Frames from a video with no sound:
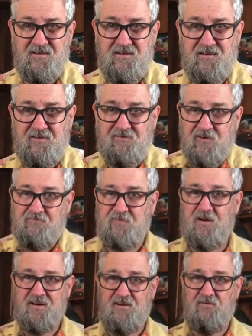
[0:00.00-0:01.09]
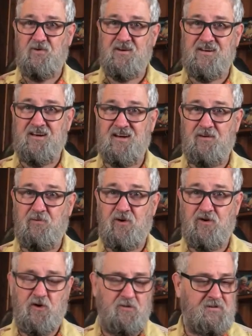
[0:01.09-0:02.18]
if I'm playing it right down here where I
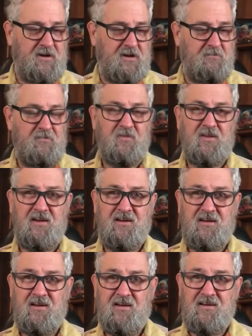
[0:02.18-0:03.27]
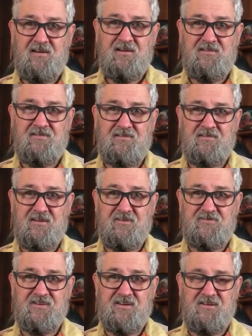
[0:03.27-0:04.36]
normally am, the
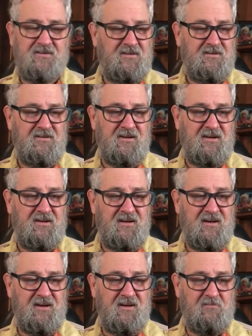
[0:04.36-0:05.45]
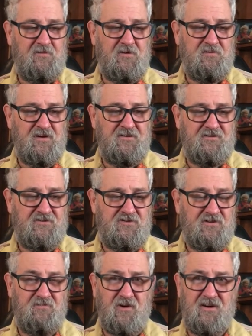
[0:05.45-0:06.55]
F's out there, and when I play the
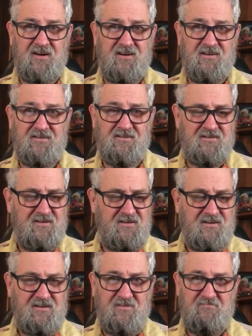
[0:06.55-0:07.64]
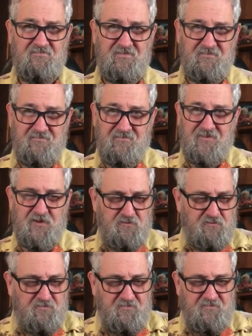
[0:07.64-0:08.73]
G minor, the
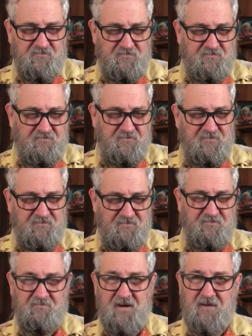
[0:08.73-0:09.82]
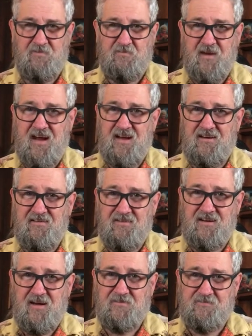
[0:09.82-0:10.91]
palm of my hand
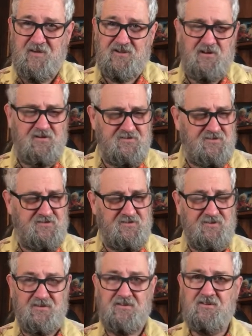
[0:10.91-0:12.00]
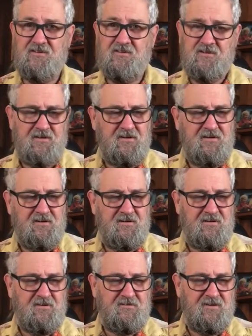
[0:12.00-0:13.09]
comes much closer to
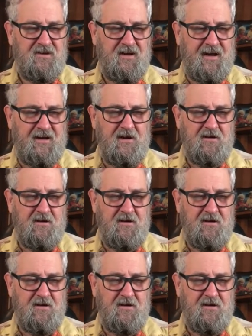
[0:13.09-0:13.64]
the neck.